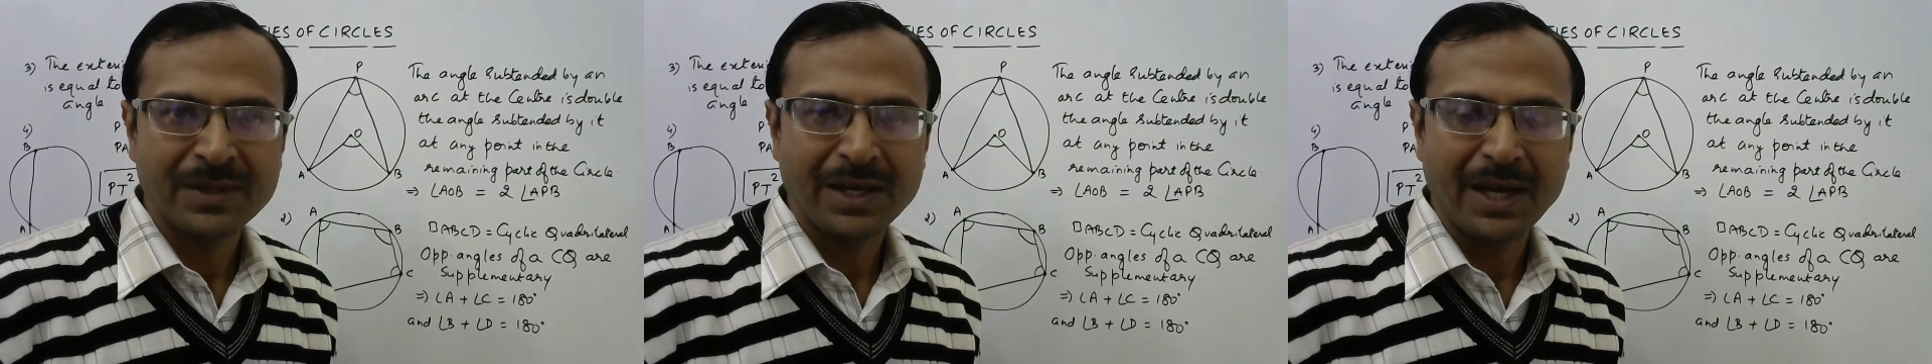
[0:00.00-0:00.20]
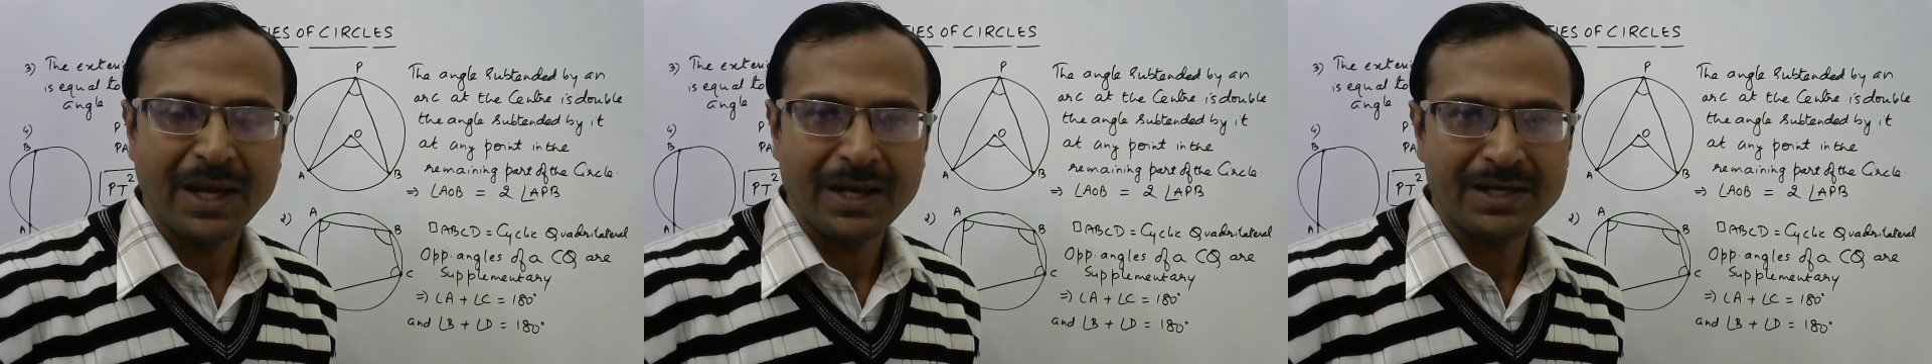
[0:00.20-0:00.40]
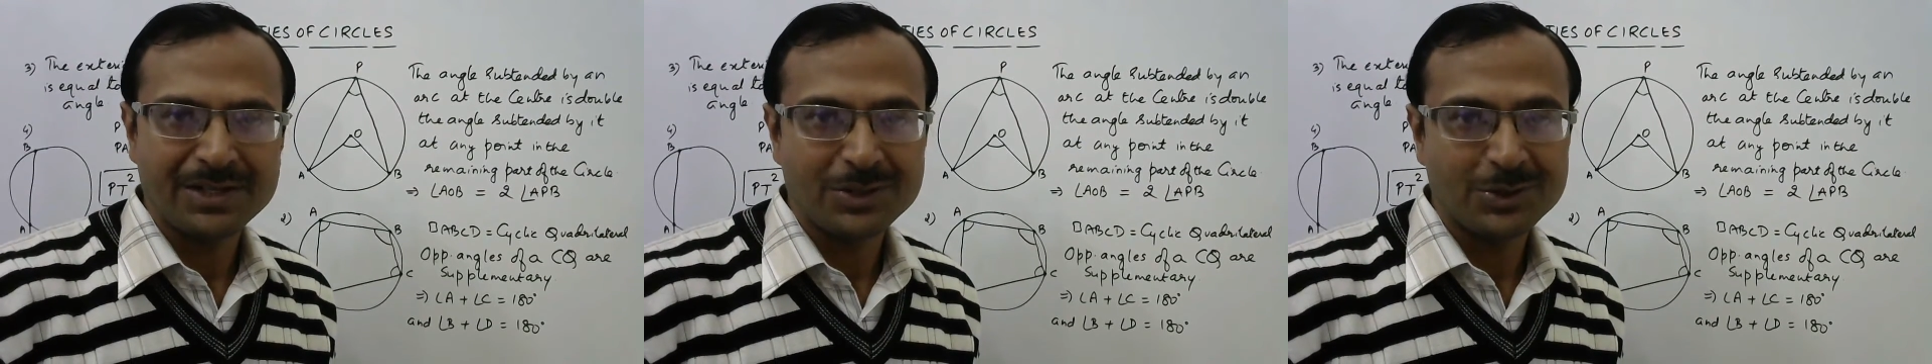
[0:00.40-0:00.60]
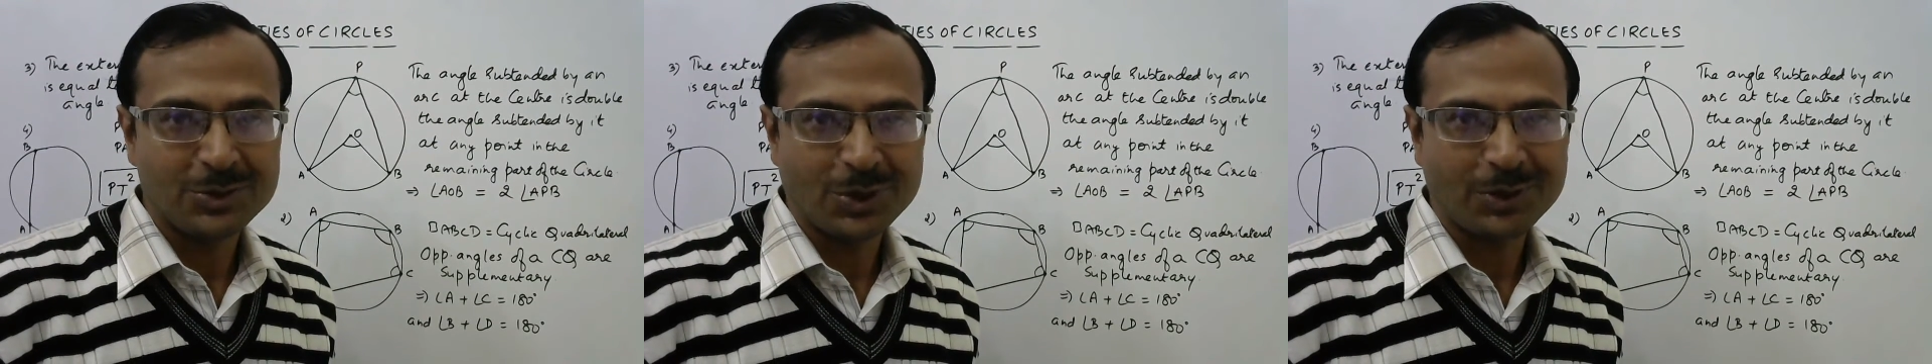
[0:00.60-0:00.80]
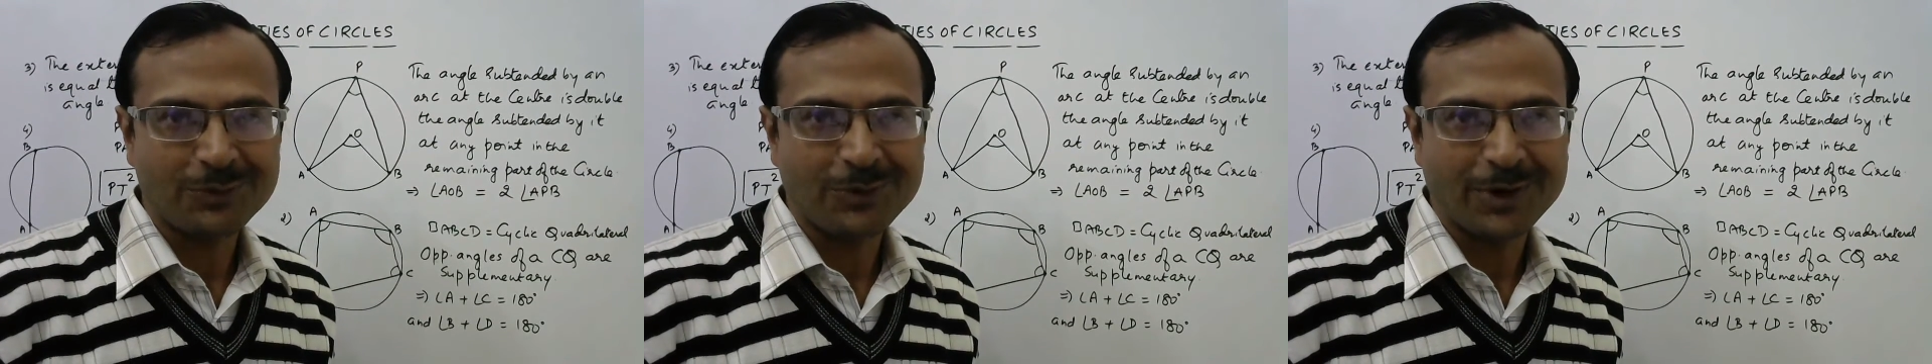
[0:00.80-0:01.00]
And do
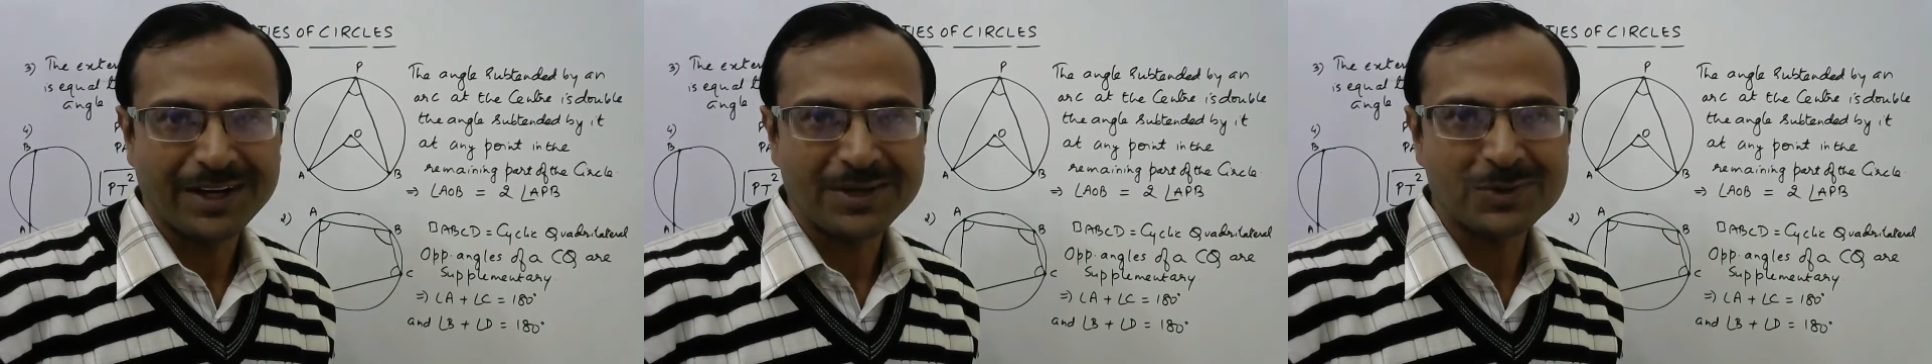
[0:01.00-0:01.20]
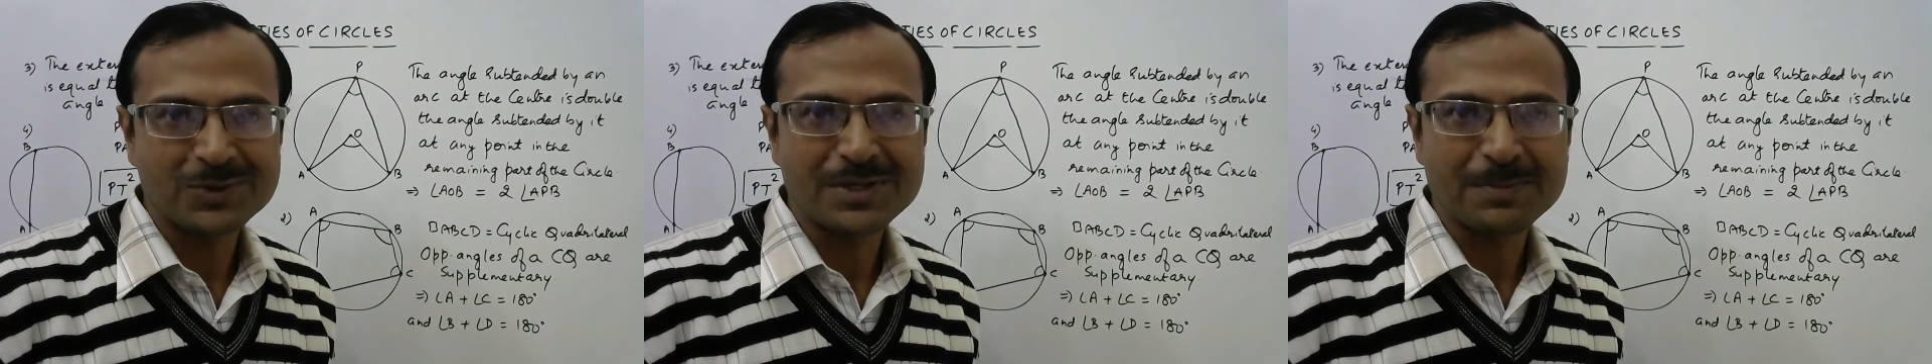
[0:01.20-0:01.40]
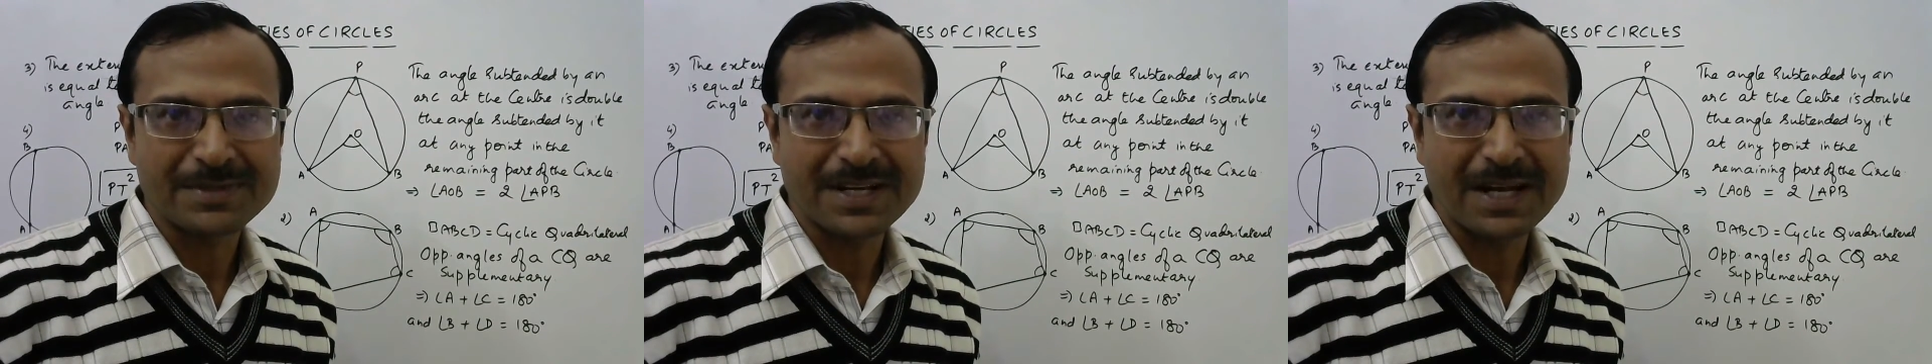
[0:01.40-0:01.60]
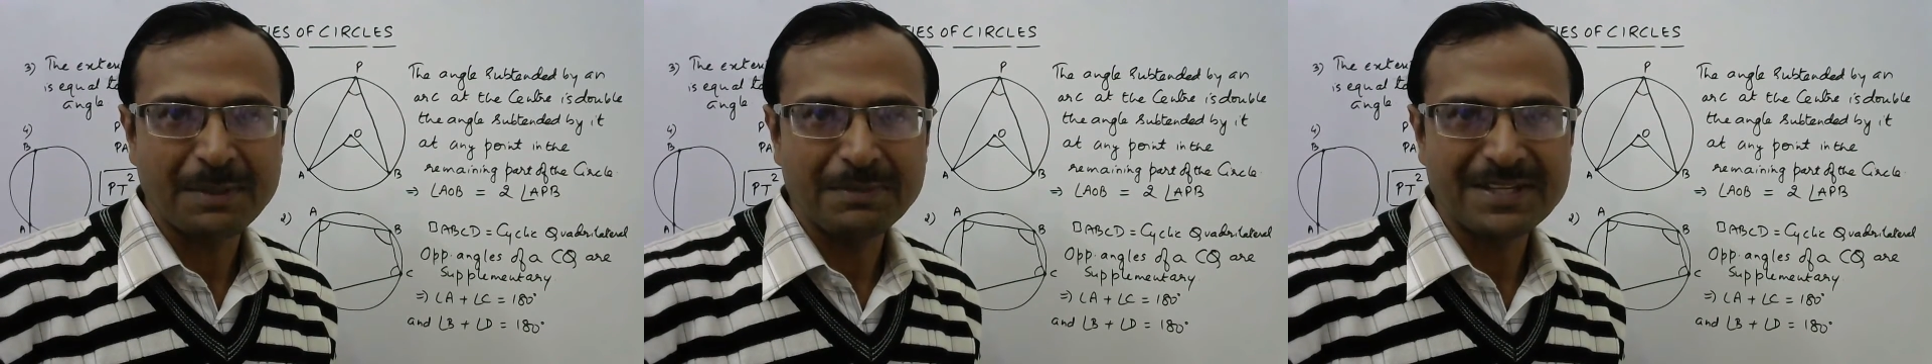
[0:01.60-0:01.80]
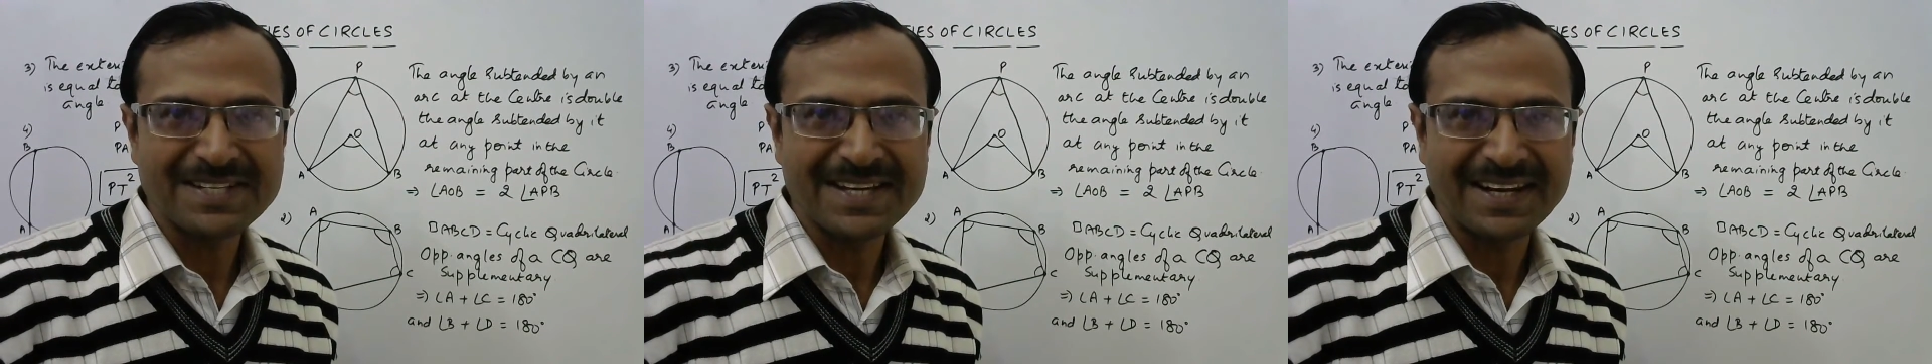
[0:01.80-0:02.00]
not forget to subscribe
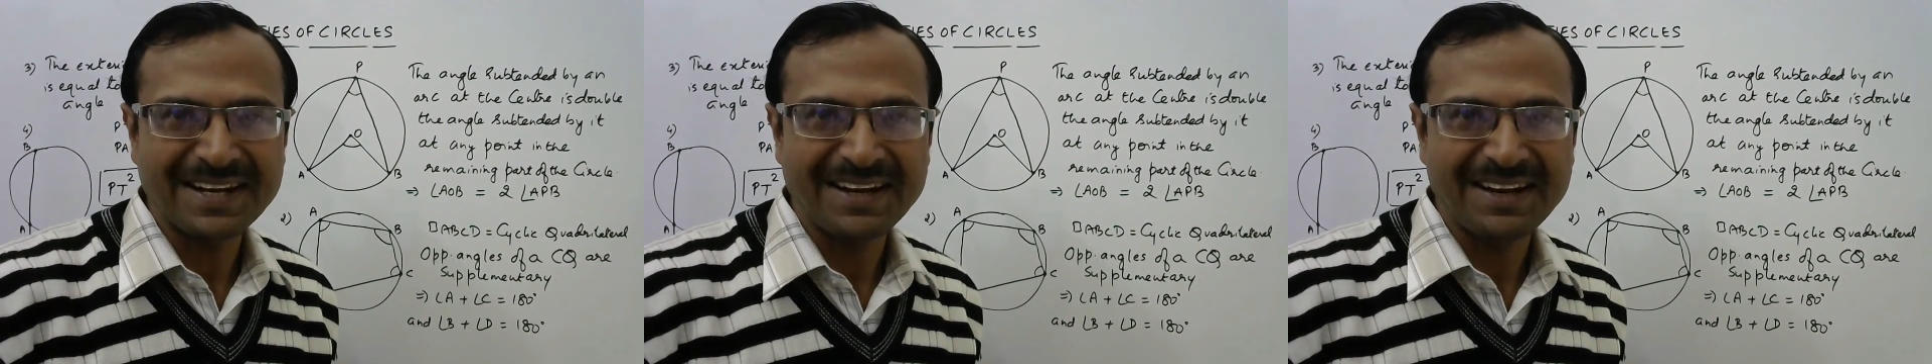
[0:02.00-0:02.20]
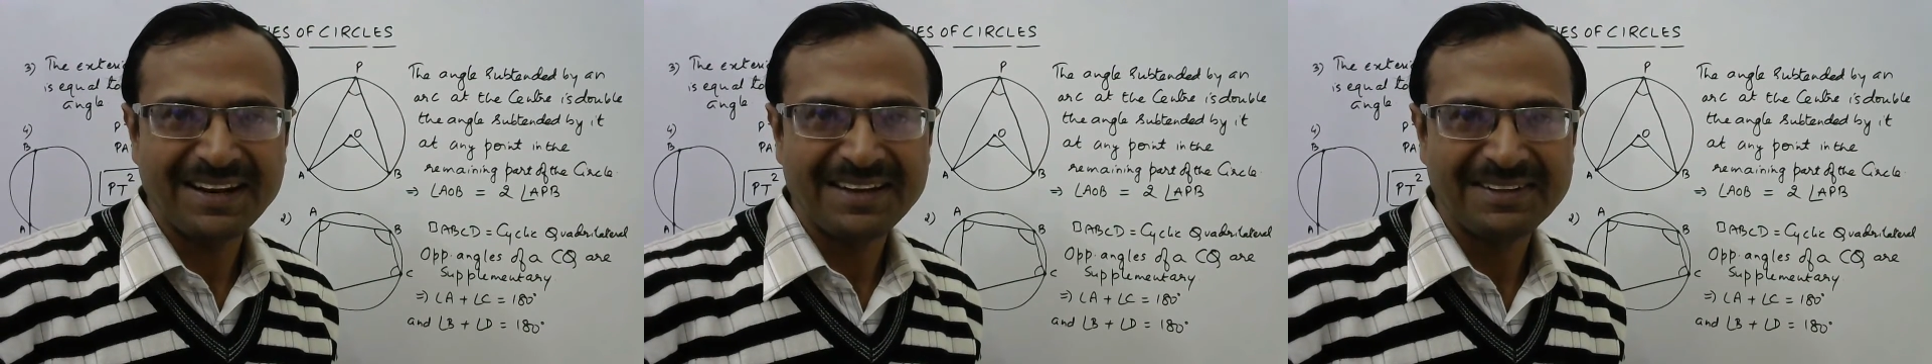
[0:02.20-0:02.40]
the channel.